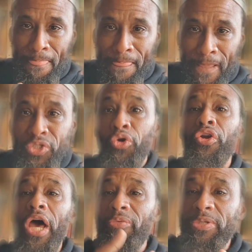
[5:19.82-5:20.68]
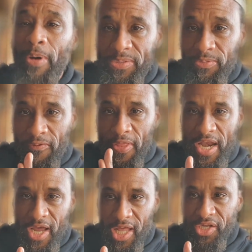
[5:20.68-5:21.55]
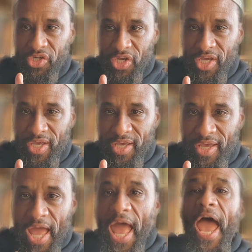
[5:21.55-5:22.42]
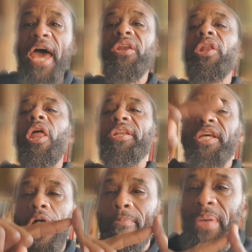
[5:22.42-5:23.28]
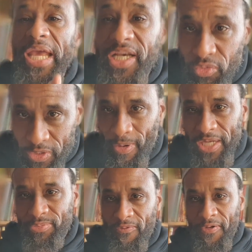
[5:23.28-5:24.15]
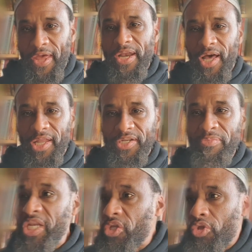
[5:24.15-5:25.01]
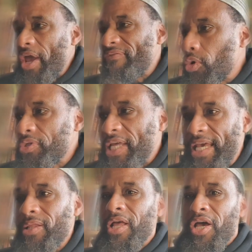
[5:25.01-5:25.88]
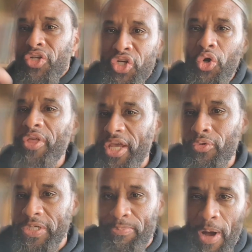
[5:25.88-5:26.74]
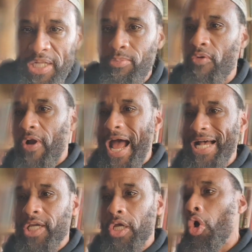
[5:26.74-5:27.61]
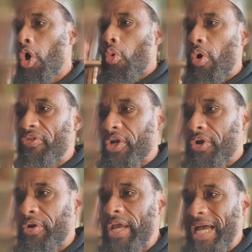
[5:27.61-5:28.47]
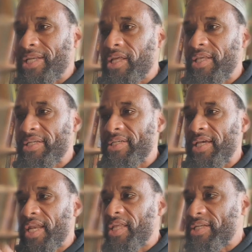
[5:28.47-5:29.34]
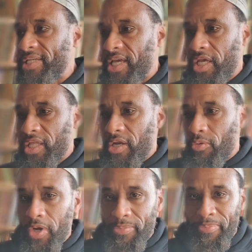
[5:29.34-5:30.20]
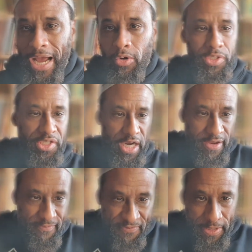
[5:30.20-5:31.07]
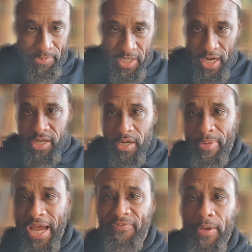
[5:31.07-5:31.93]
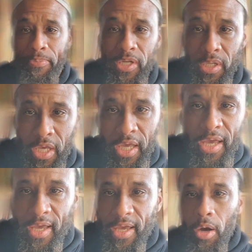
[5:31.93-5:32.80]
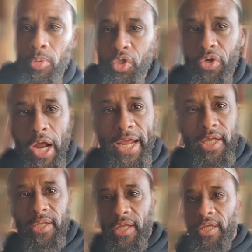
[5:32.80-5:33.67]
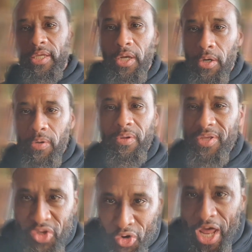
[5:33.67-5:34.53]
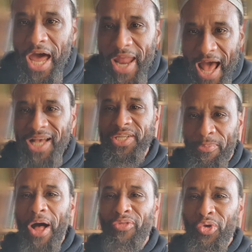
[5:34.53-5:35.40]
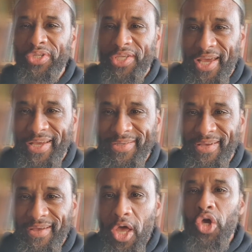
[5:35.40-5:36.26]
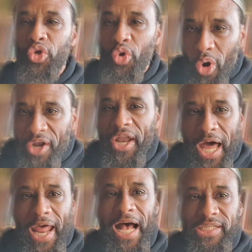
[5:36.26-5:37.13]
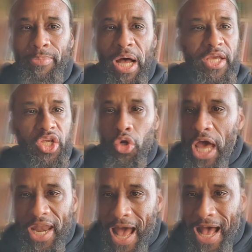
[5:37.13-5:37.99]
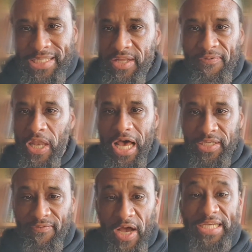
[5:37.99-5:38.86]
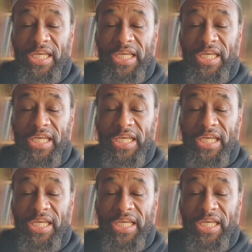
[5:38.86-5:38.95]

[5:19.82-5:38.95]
So you're not responsible for that knowledge. And Allah did not make us responsible for that knowledge. Meaning, do we have no dalil to show that you're responsible for asking, well, the decree, I did this sin and the sin, and then it went backwards and I flipped and I did a backflip and an elbow strike. And, uh, you know, you're not asked about those things. You are not asked about that. You're not asked to philosophize.